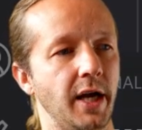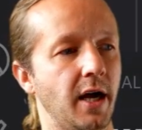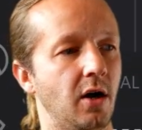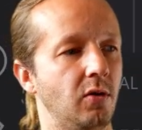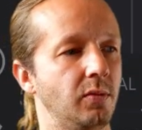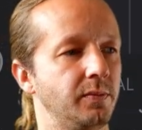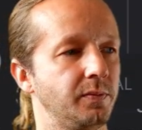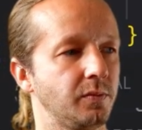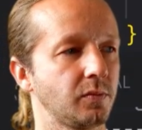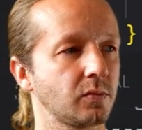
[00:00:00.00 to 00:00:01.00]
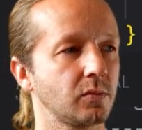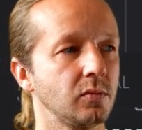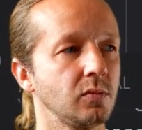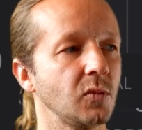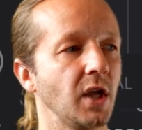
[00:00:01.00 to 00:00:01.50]
now,
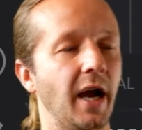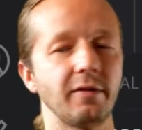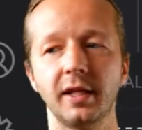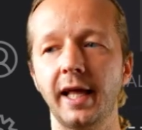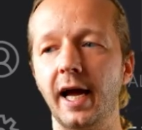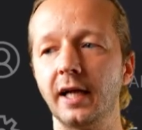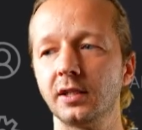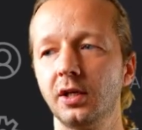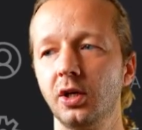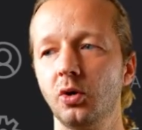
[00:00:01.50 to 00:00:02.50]
after that,